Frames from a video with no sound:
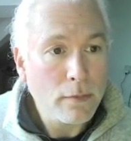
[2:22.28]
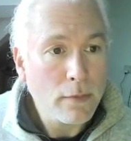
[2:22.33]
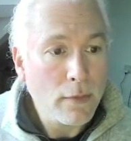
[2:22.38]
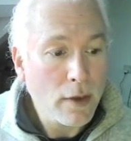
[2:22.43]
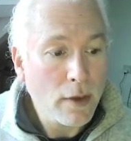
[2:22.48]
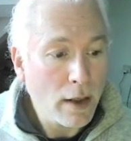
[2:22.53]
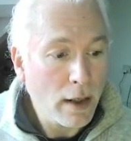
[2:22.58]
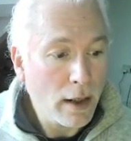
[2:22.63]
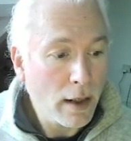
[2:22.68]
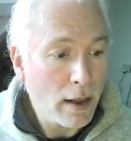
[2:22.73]

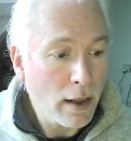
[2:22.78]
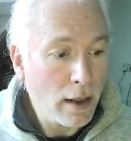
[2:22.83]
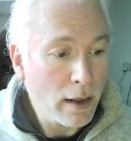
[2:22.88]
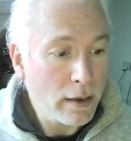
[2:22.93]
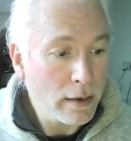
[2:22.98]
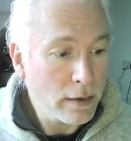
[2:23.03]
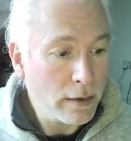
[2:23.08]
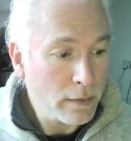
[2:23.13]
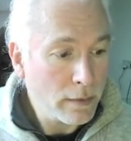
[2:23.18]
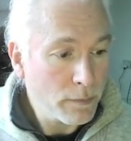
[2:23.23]

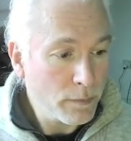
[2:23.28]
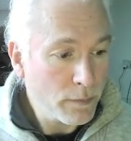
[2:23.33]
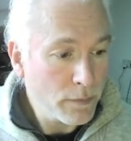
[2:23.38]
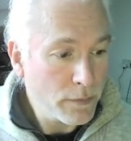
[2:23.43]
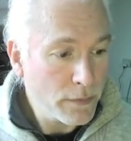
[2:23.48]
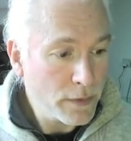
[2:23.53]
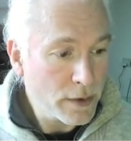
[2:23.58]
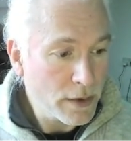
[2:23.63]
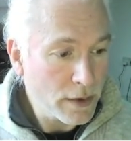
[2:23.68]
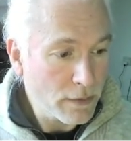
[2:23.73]
and
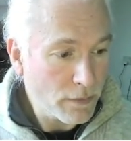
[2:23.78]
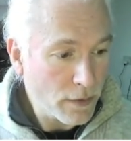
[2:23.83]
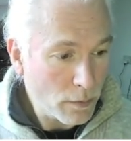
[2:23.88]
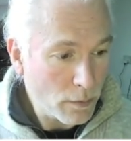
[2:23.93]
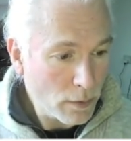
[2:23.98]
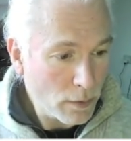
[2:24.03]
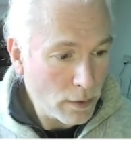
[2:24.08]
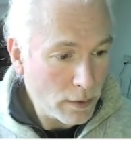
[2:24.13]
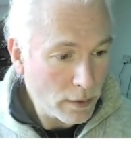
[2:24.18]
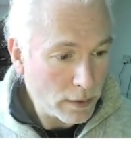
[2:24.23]
see if that
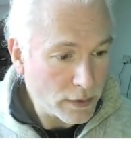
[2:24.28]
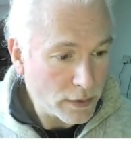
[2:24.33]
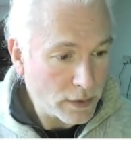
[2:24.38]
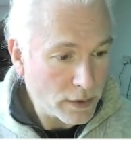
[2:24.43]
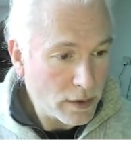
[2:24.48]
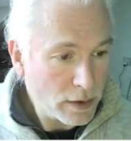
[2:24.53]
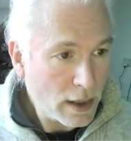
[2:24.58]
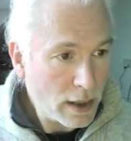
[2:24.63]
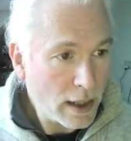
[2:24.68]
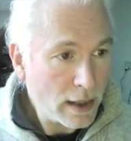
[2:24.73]
works.
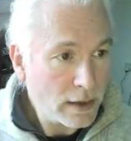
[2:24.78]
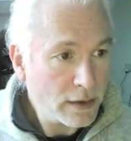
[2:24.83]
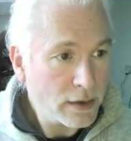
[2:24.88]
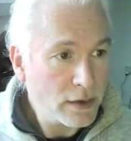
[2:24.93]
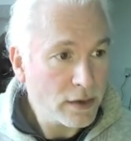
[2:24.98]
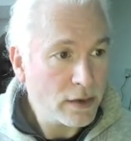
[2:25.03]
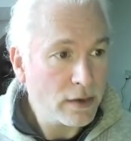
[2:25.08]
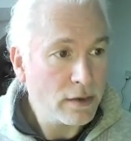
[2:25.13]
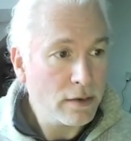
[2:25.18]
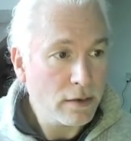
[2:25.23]

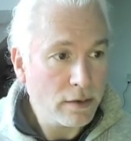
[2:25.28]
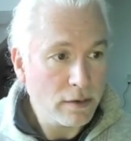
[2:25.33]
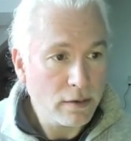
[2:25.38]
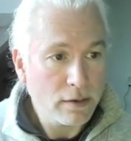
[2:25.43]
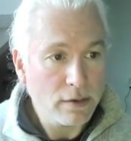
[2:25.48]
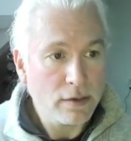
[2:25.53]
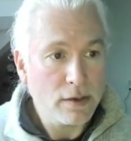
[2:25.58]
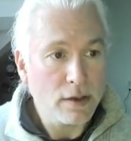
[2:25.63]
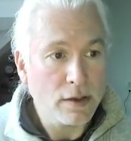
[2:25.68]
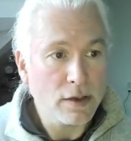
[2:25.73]
Yes,
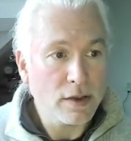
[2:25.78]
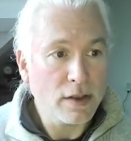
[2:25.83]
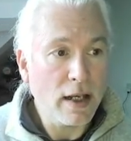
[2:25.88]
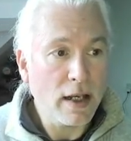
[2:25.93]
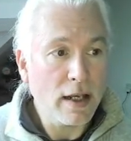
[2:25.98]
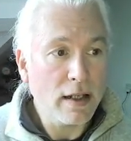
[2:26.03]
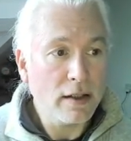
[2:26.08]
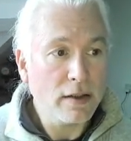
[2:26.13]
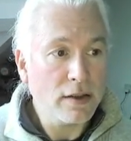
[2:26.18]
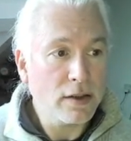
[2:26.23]

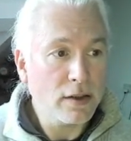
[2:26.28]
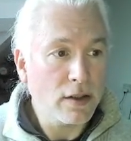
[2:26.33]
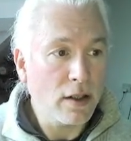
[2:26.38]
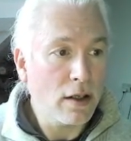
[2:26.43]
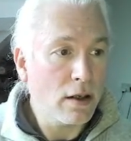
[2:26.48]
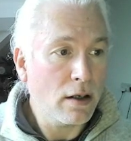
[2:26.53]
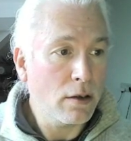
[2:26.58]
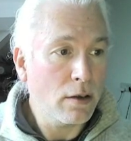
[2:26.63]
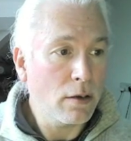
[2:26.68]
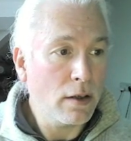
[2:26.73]
success.
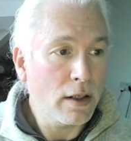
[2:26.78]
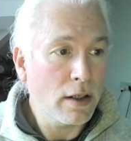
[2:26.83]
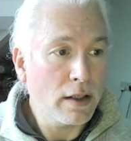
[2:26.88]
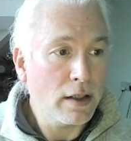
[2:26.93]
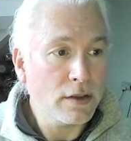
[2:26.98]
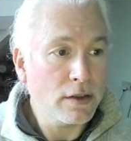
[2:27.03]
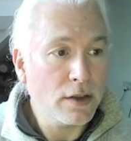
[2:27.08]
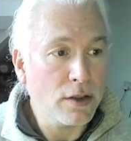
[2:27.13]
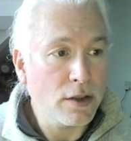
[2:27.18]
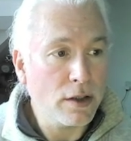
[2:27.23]
So
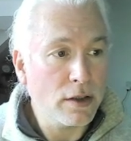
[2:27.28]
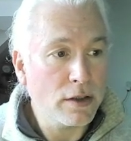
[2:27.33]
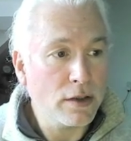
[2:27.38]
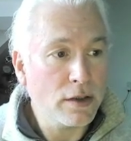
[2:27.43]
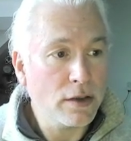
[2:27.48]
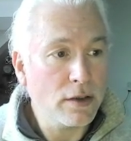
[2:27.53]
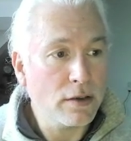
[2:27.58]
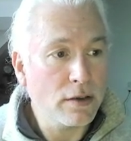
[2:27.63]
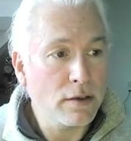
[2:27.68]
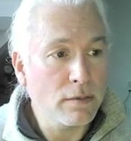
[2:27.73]
let's just
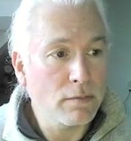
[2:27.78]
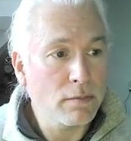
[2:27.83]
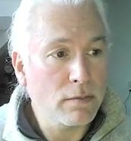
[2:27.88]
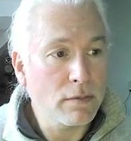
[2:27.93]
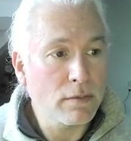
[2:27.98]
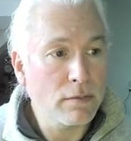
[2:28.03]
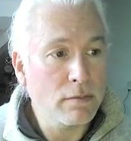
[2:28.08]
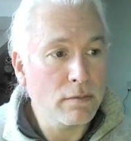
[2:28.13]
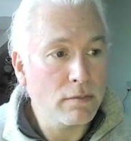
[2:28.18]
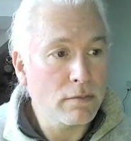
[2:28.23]

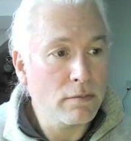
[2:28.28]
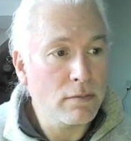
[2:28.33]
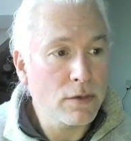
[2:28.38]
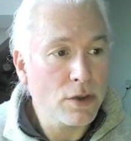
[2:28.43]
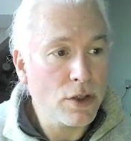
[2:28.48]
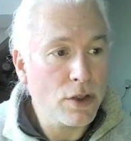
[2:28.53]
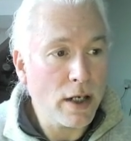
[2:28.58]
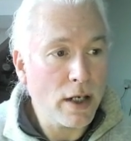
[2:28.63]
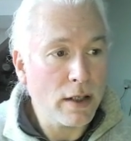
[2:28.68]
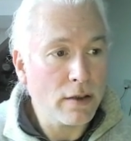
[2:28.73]

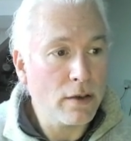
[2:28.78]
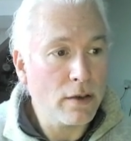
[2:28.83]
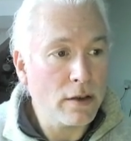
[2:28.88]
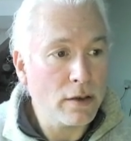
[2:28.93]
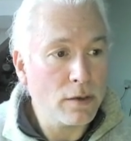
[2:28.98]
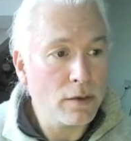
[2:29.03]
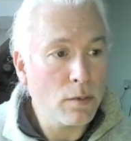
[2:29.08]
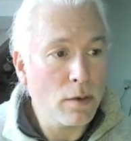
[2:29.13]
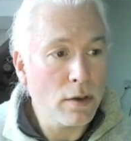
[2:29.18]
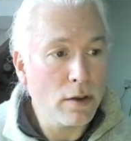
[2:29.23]
check that
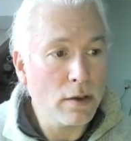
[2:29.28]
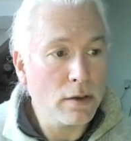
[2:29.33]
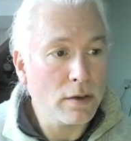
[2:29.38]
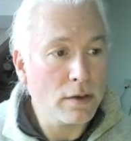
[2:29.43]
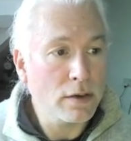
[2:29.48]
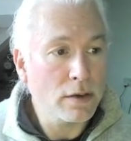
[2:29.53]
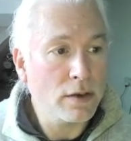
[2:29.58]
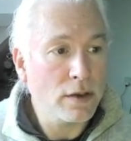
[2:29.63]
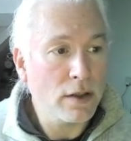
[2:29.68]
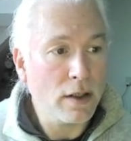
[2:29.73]
it's
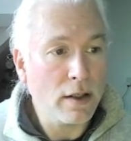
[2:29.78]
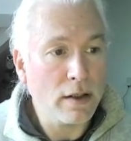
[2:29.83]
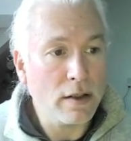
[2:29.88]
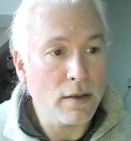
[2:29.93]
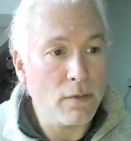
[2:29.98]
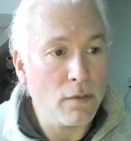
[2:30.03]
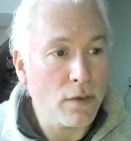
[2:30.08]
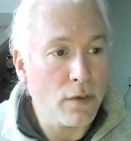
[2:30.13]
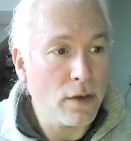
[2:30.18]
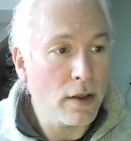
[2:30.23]
worked. Select
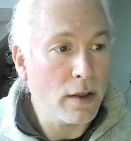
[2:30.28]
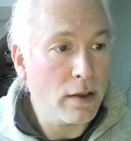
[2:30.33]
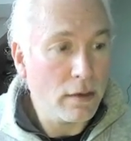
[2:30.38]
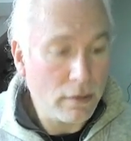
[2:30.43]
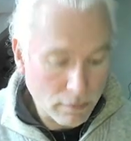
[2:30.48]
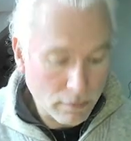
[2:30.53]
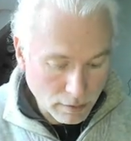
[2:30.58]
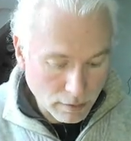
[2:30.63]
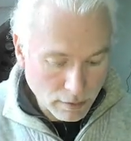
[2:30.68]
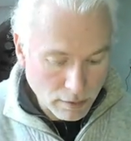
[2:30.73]
everything
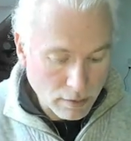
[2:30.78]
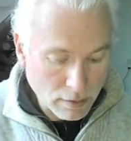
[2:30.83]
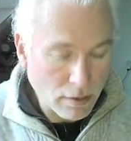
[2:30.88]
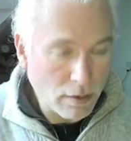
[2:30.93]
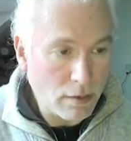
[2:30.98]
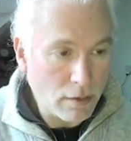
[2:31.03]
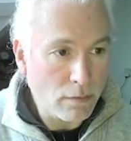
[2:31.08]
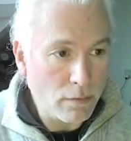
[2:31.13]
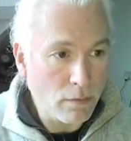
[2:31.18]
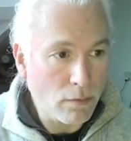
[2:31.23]

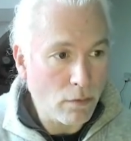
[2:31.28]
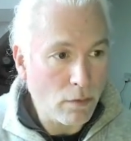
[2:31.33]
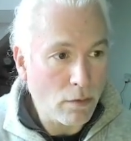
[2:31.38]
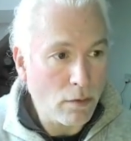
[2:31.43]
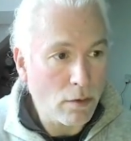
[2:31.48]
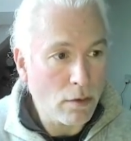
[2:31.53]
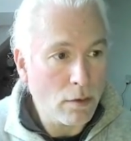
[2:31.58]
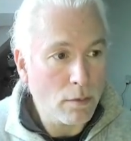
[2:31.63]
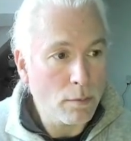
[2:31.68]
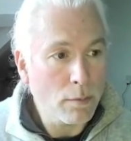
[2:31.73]

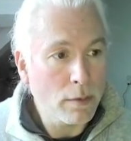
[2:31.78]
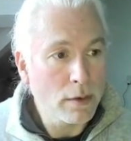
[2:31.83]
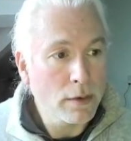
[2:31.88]
from